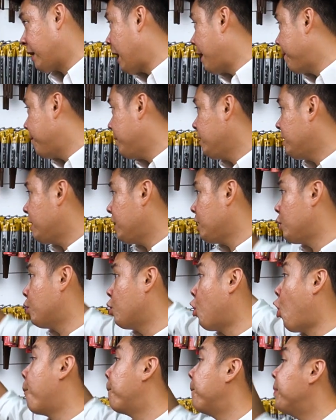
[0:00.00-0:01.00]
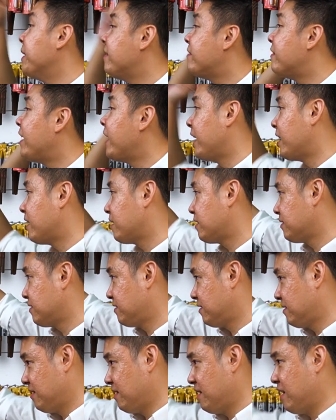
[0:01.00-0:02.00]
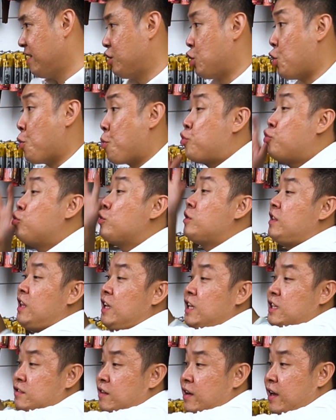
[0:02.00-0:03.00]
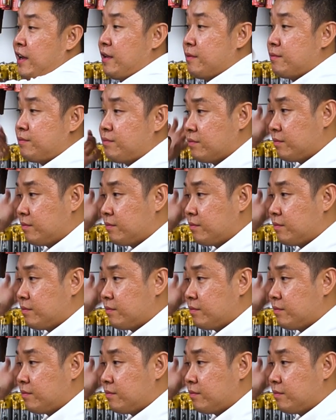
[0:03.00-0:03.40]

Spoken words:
the cabinet you will open, right? You put things, right?